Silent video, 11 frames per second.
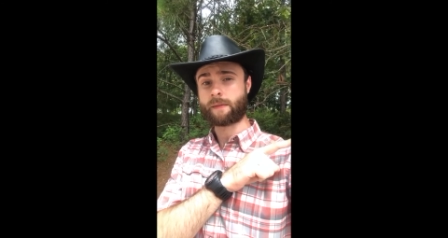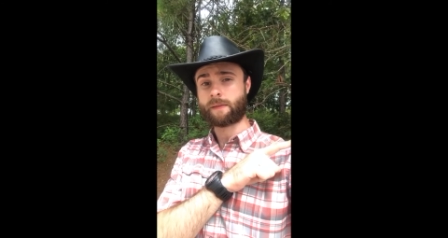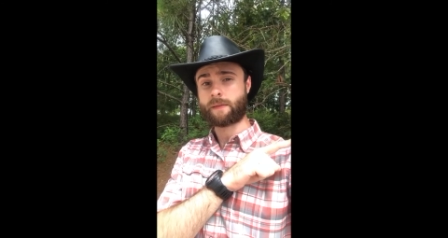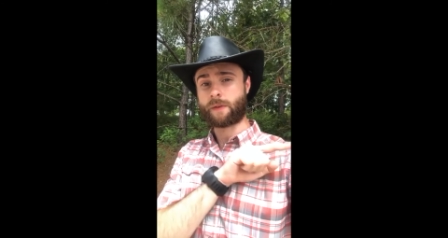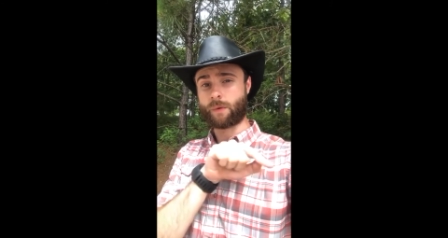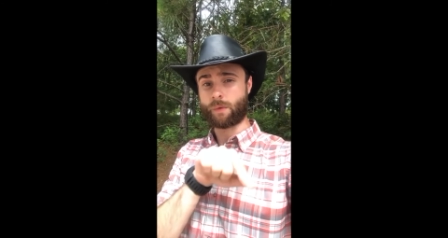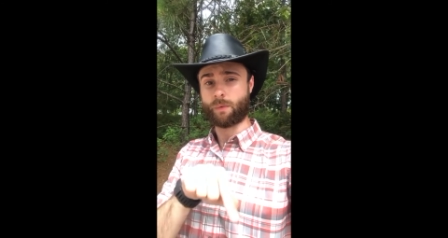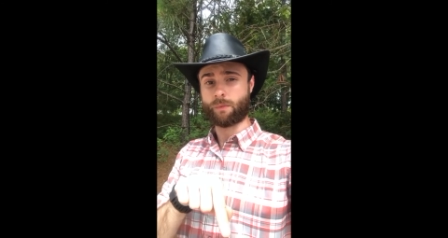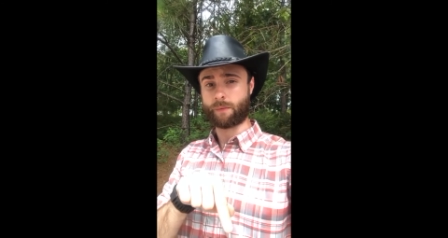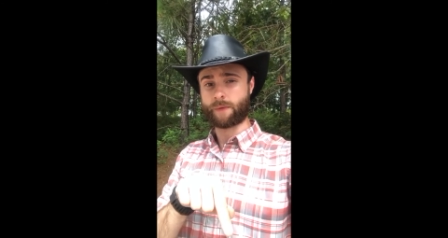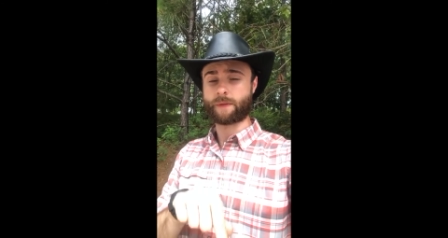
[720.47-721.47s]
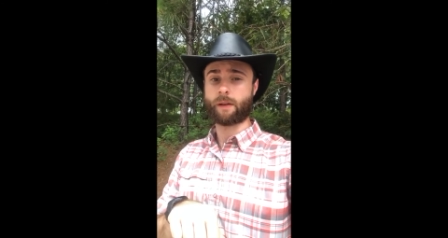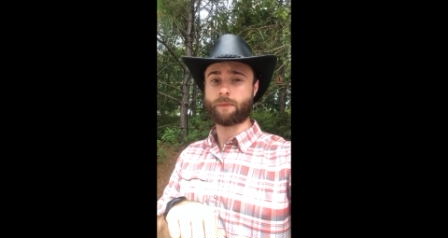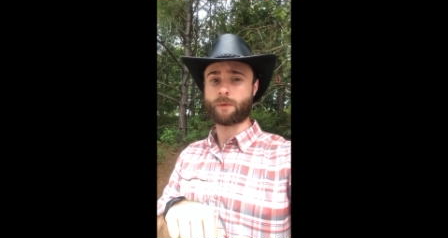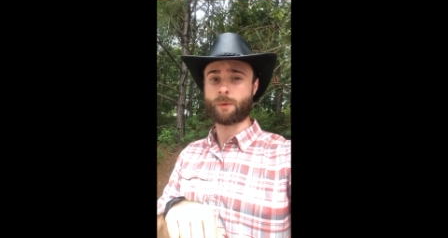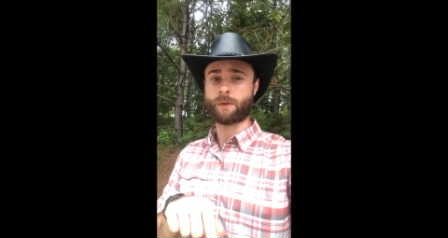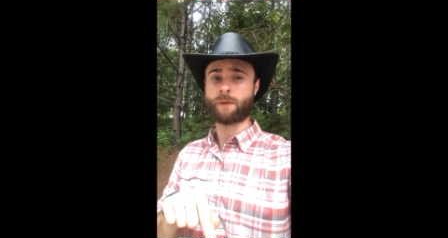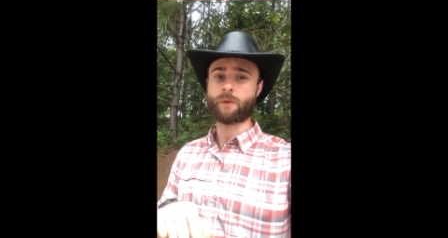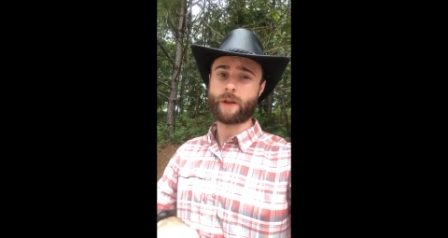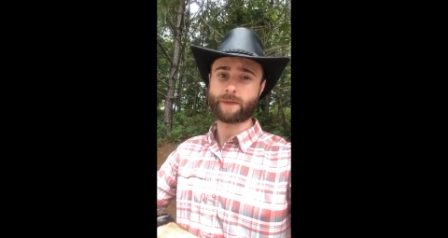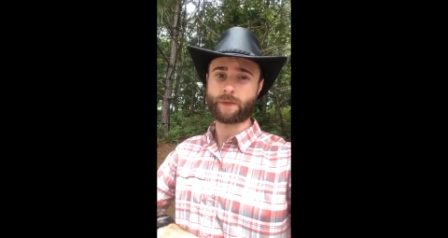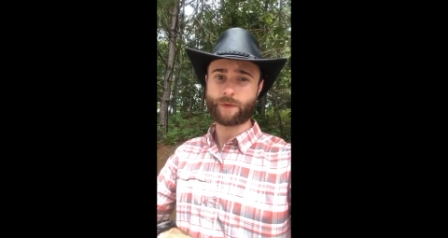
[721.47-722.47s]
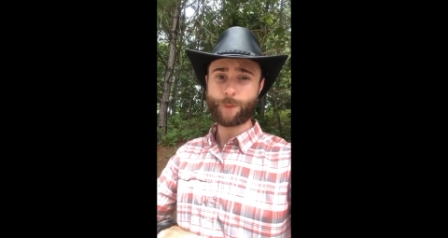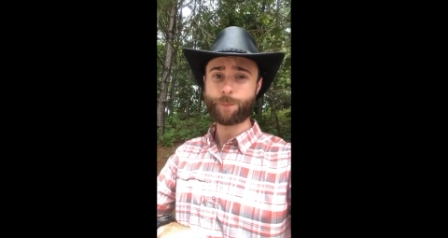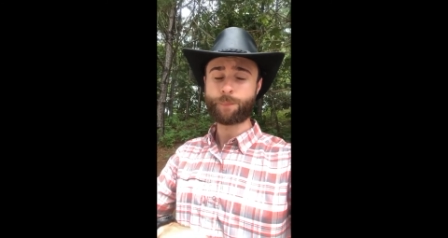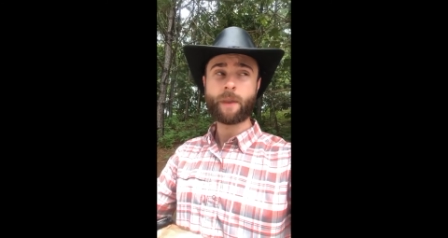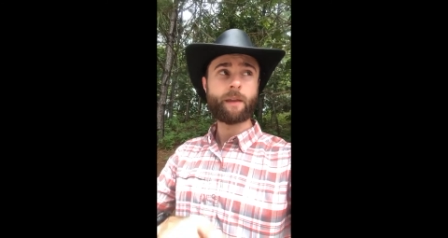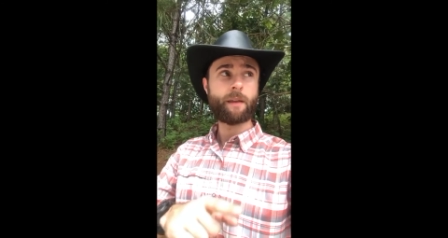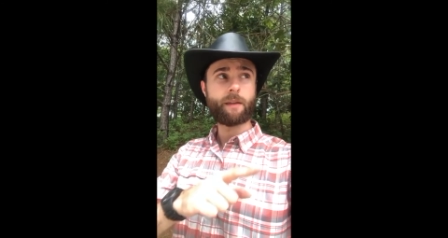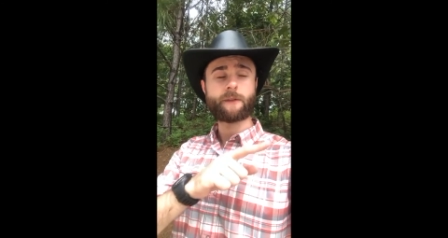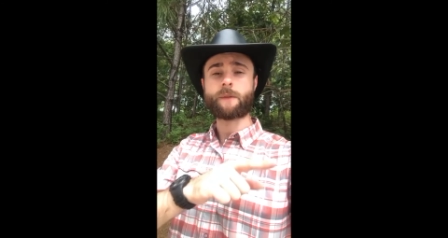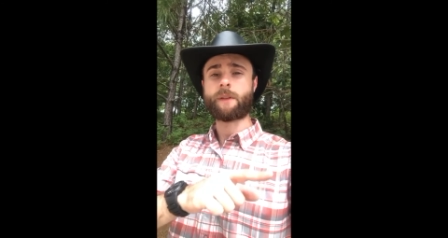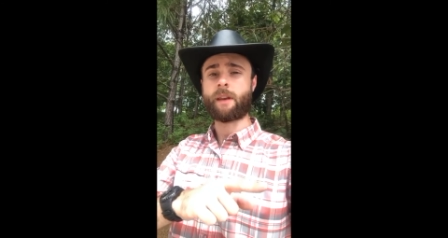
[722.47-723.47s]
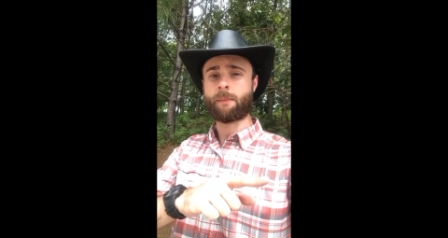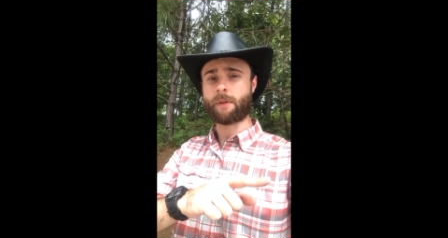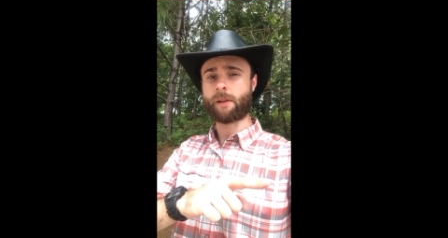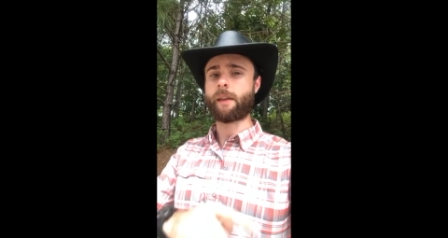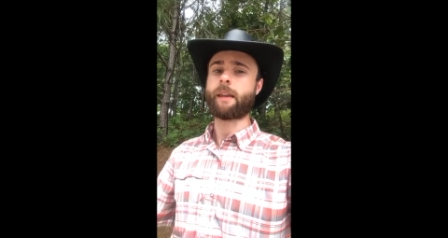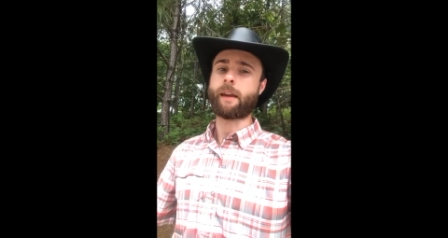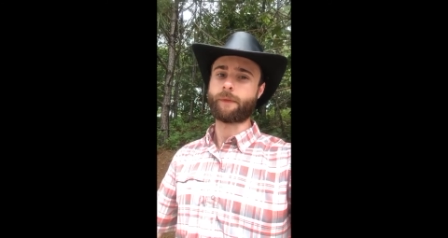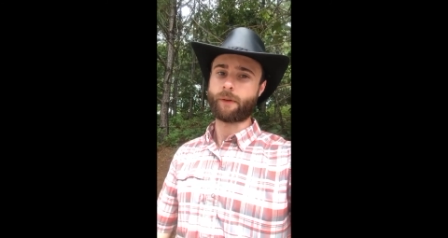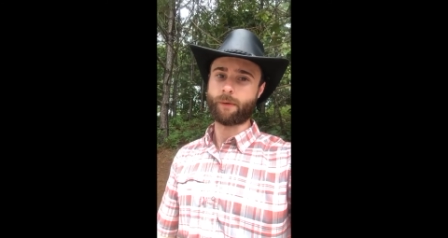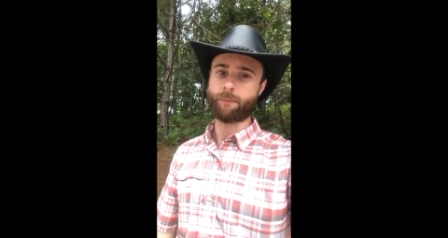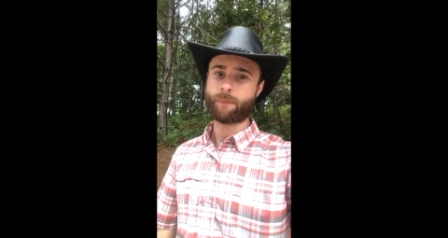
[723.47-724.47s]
to the state of Georgia in 2002, so they named the lake after them.